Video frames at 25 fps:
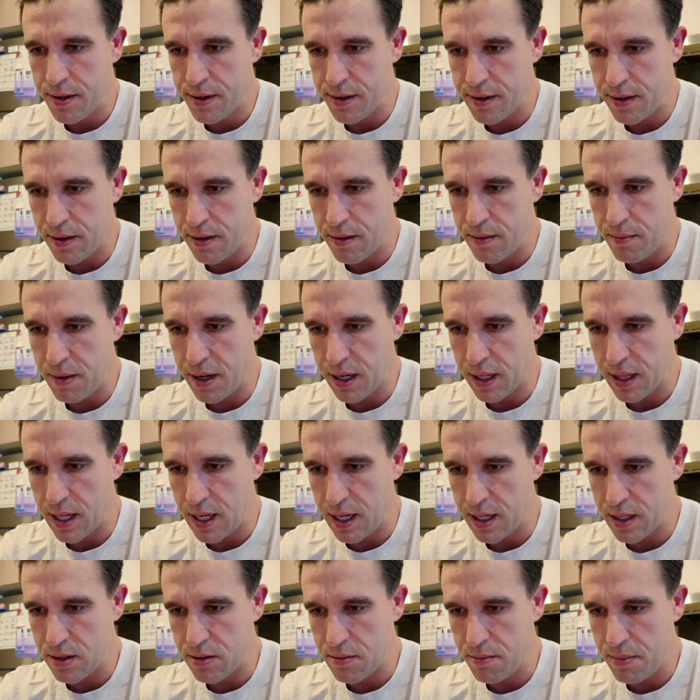So make
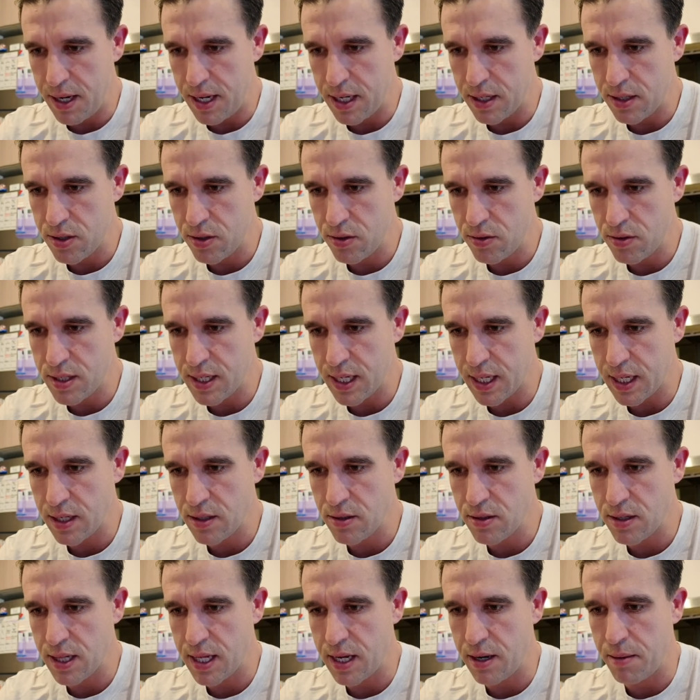that about 2
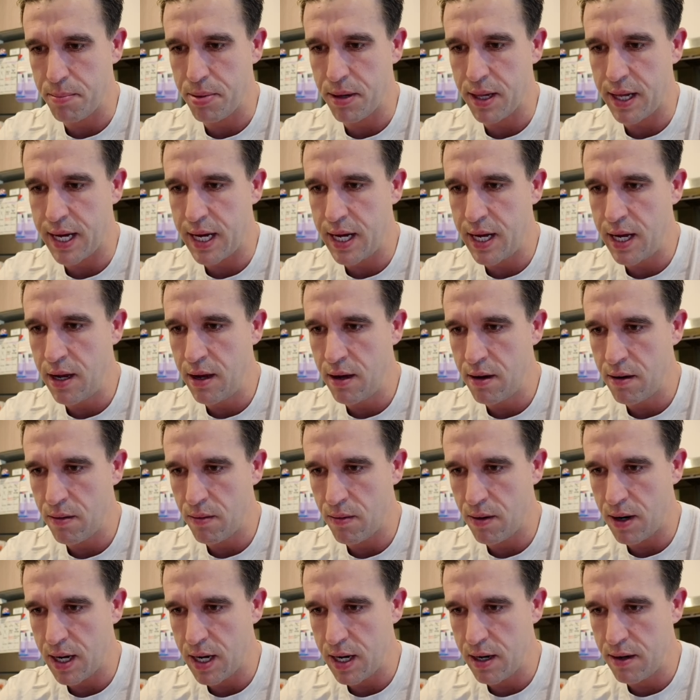seconds. We'll let it play.
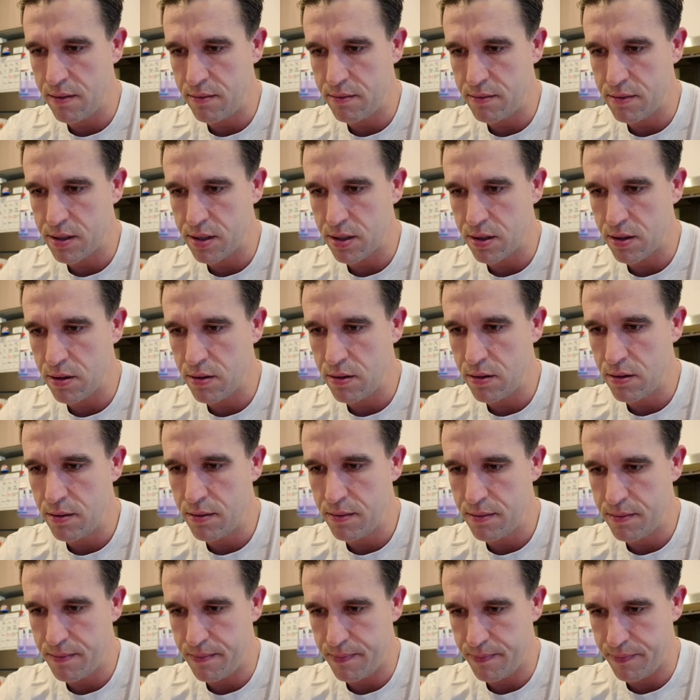1, 2,
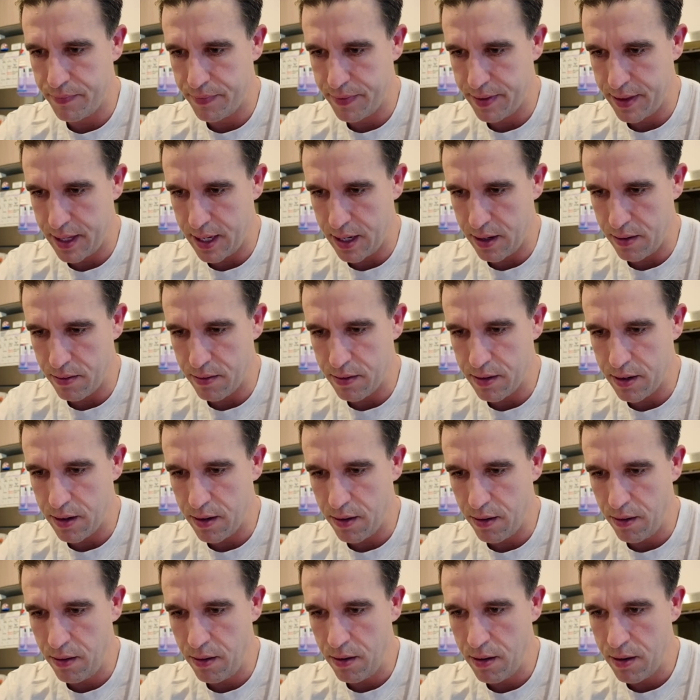that'll
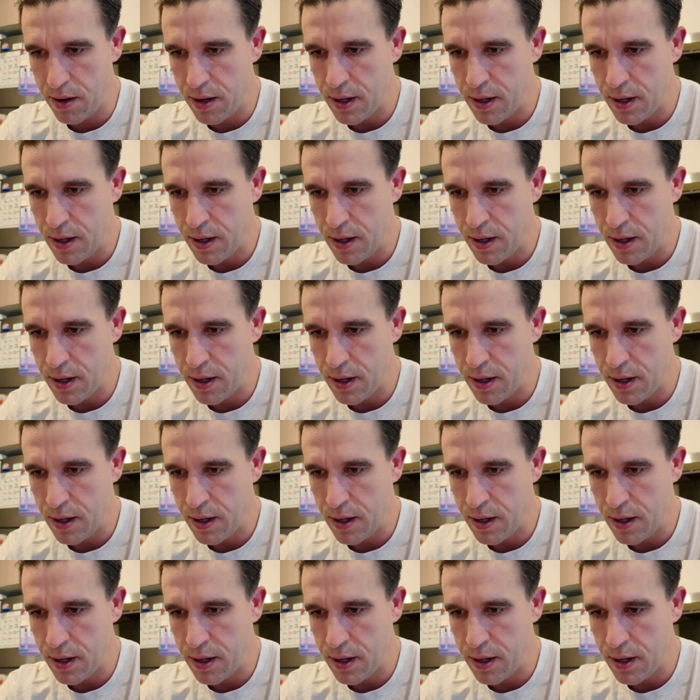do.